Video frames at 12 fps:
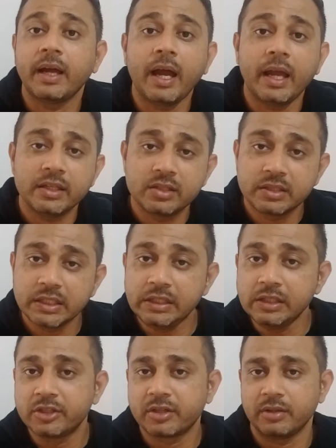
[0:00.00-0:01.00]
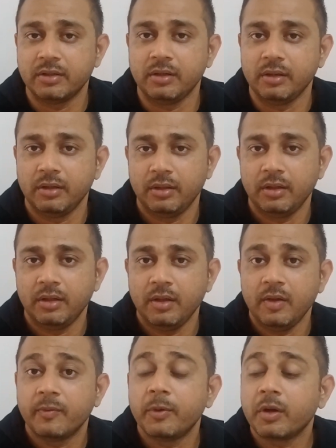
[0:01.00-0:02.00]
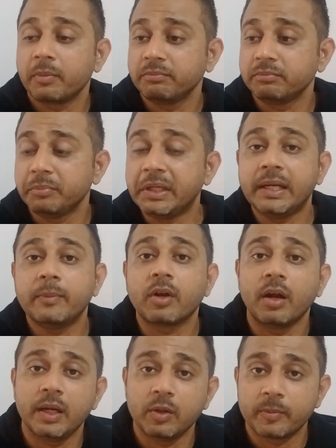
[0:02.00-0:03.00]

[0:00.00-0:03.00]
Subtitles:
I still struggle for medium or hard level